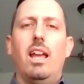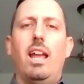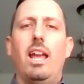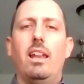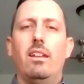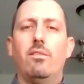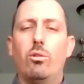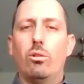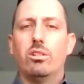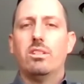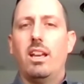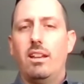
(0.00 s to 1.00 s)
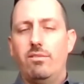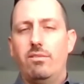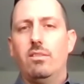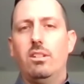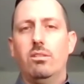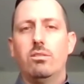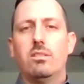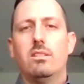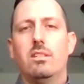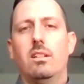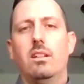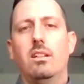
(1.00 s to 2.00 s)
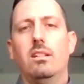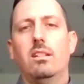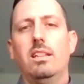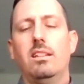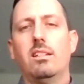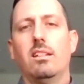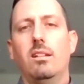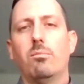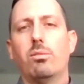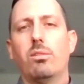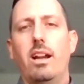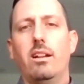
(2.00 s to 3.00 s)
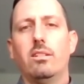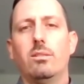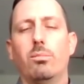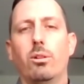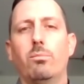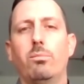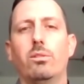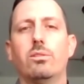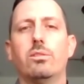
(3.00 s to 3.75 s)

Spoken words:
And of course I've used Leading to Lean prior to Purple.